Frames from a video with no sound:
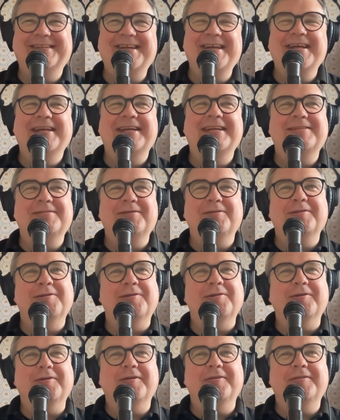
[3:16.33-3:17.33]
He's on the
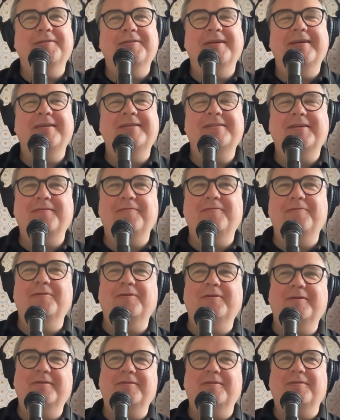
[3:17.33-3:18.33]
lookout. Yeah, he's had a
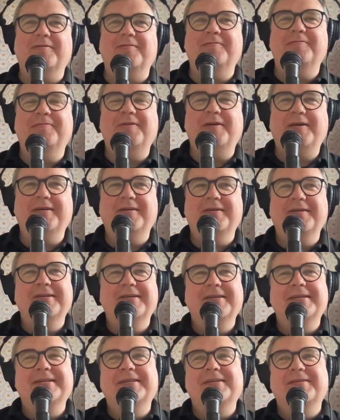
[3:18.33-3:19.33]
few
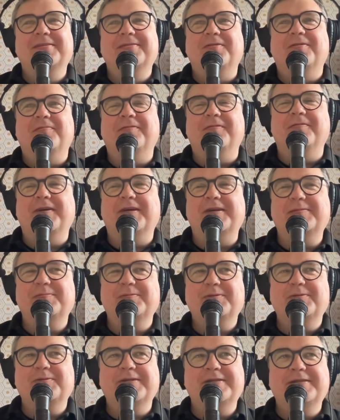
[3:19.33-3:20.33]
tough investments
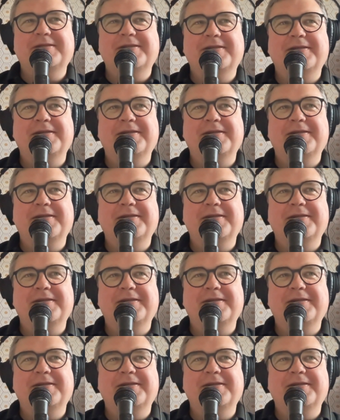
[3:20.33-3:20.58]
recently.